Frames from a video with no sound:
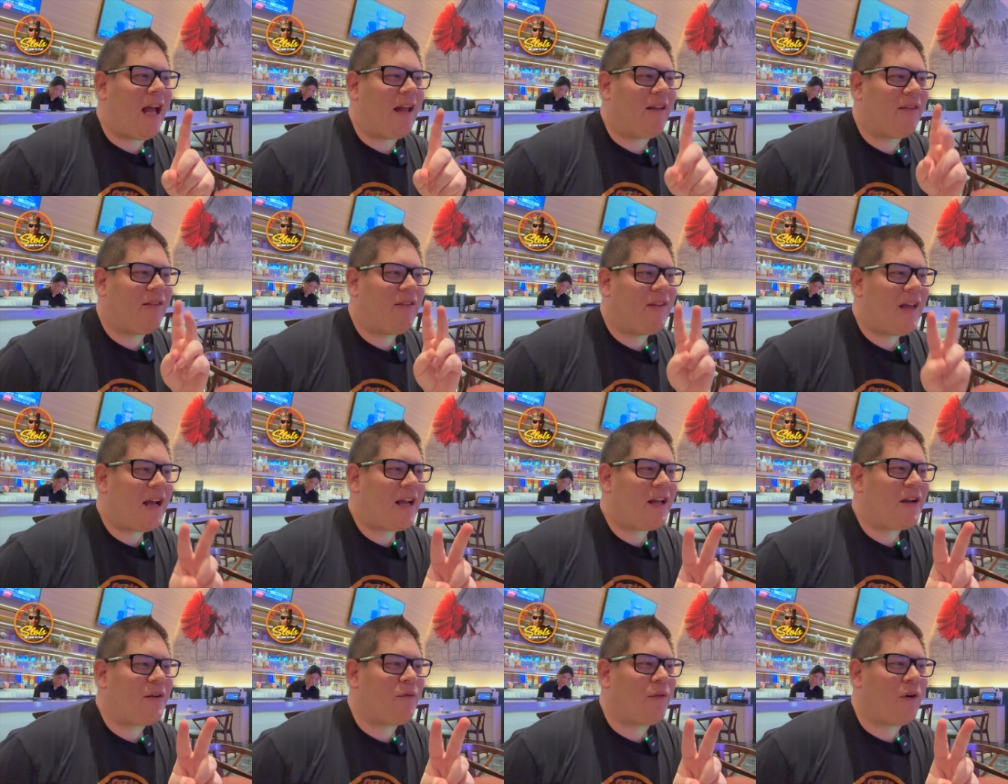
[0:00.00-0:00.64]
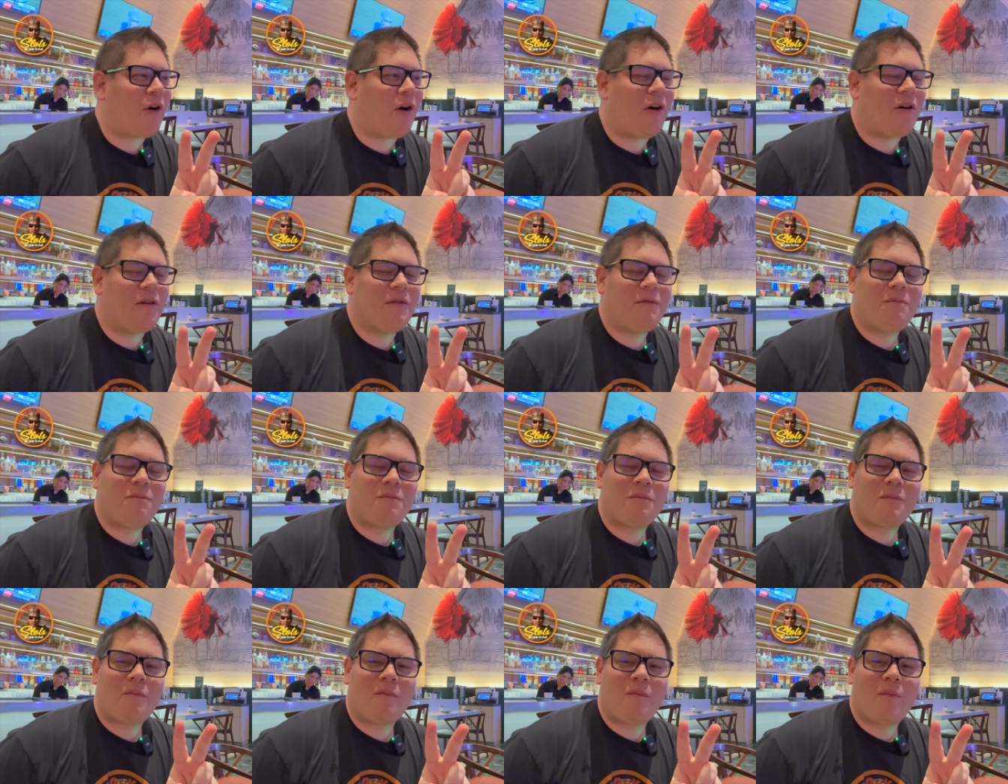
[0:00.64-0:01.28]
Second of all,
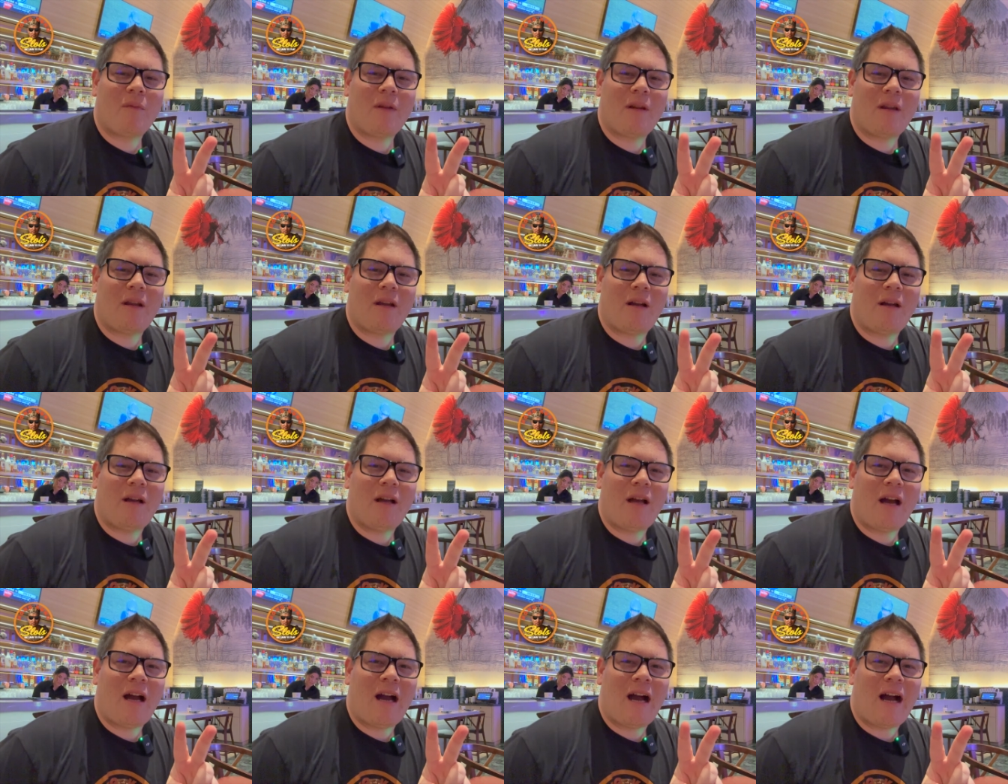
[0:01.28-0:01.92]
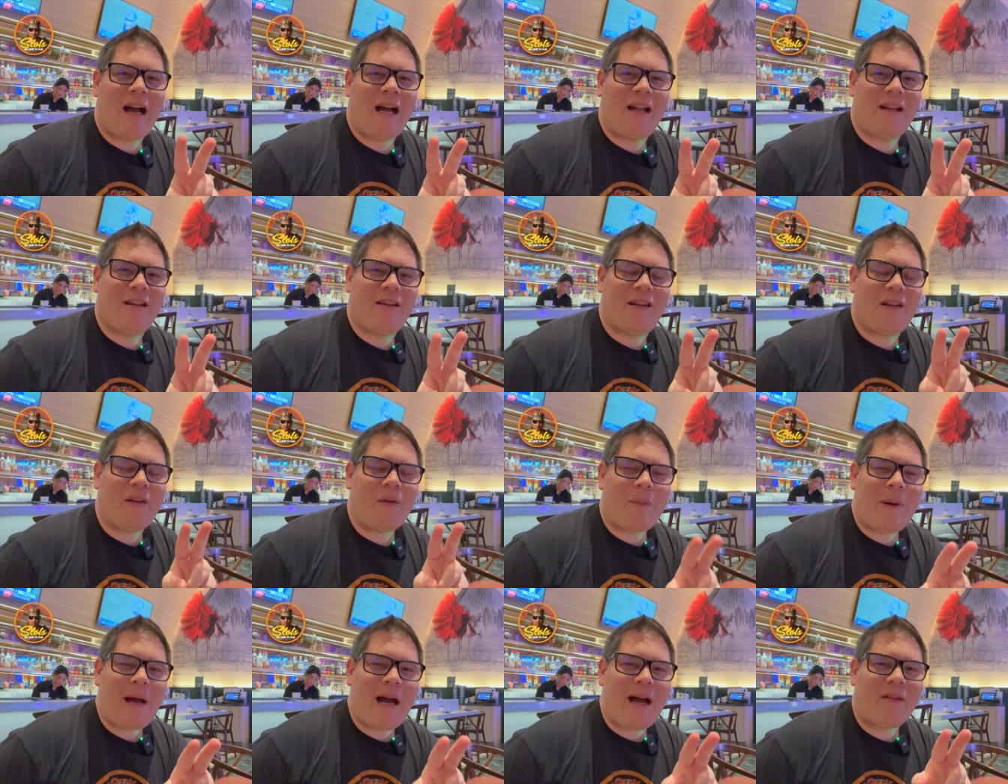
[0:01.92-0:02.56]

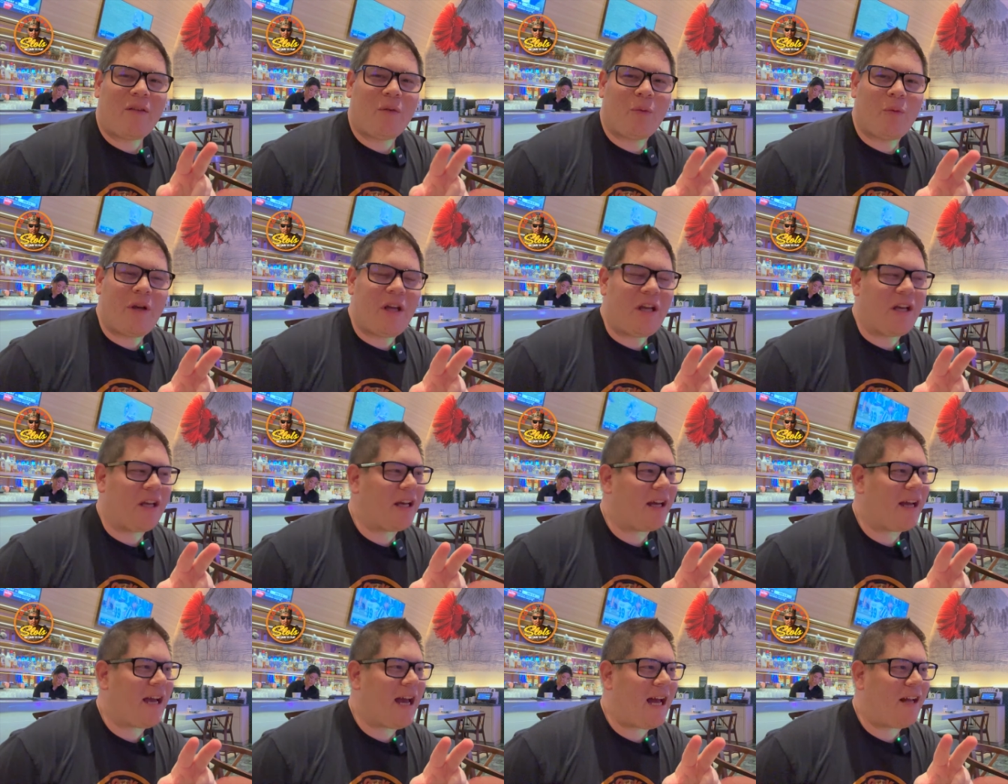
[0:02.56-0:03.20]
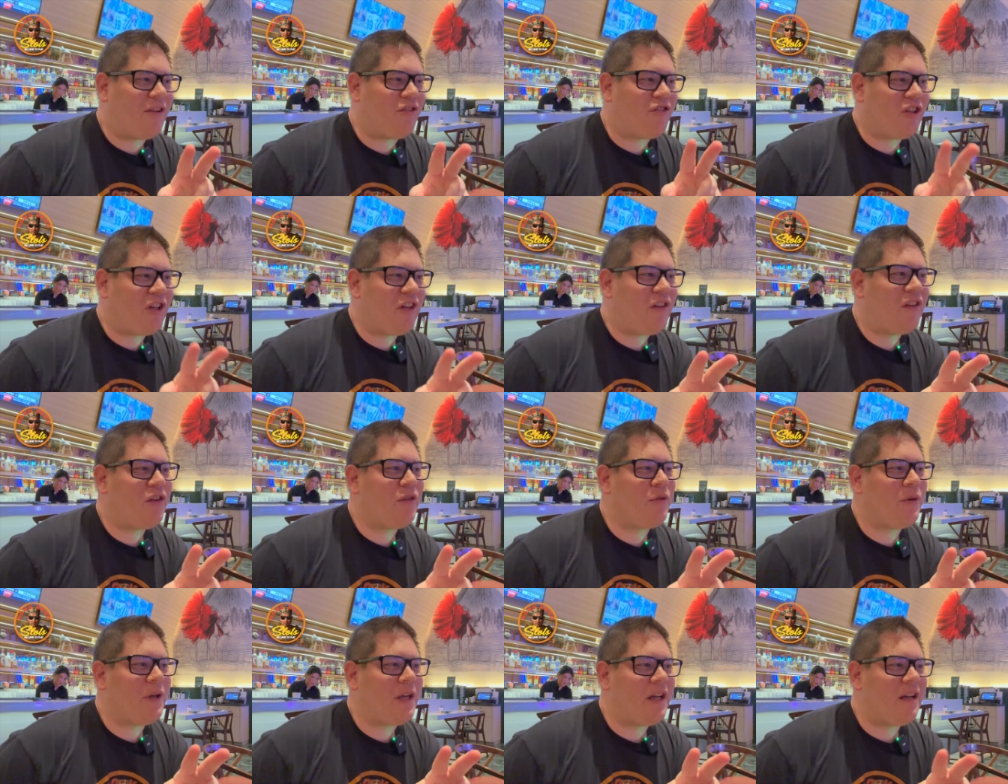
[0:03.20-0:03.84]
this past week at
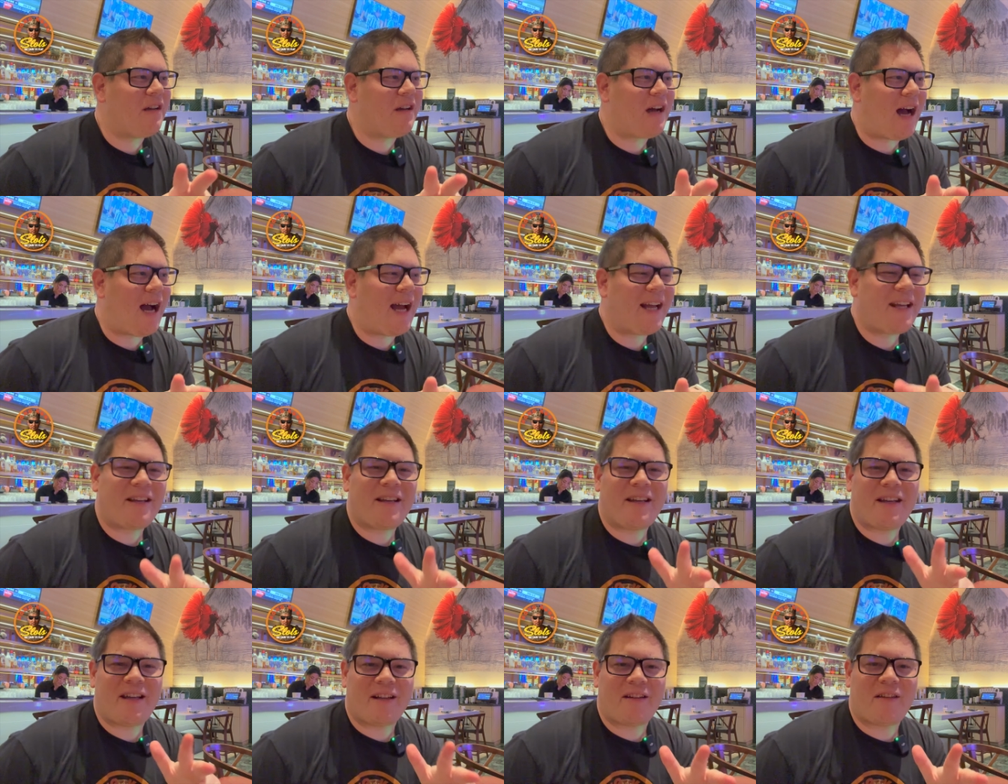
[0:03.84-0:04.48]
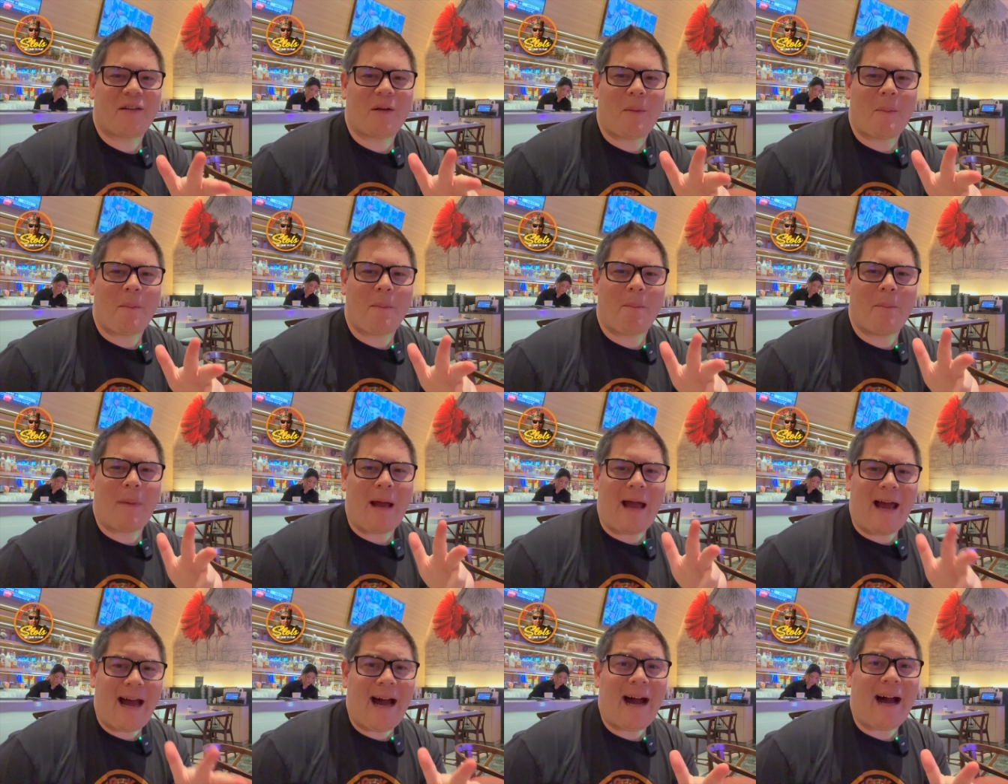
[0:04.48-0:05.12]
G2E, I kicked
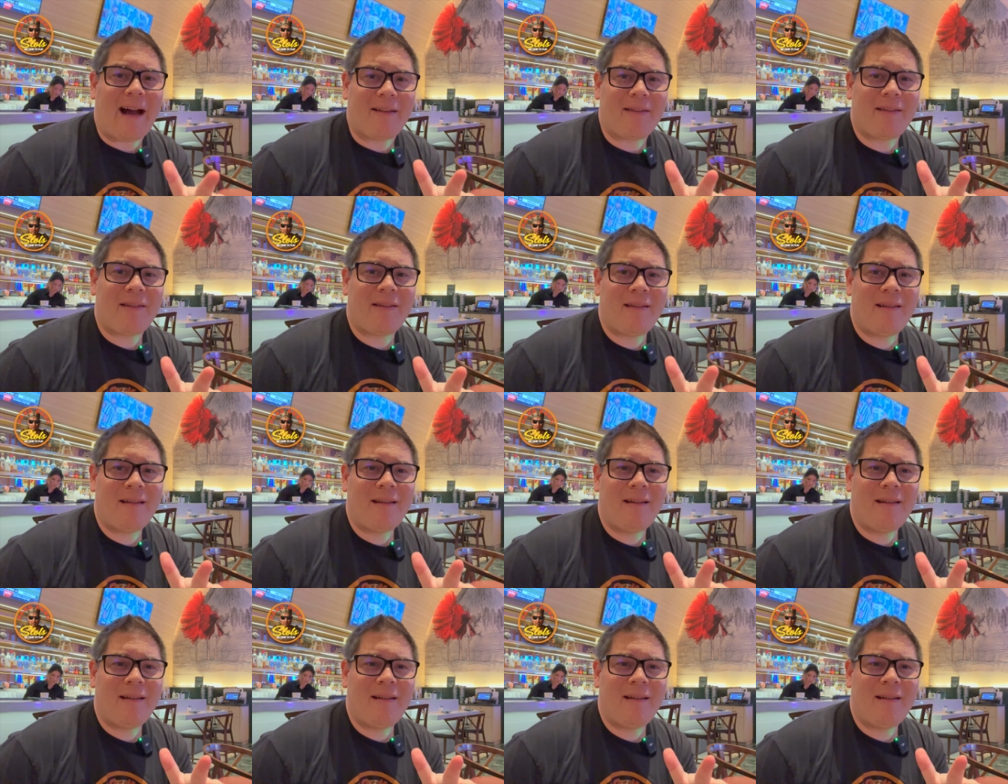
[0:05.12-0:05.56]
ass.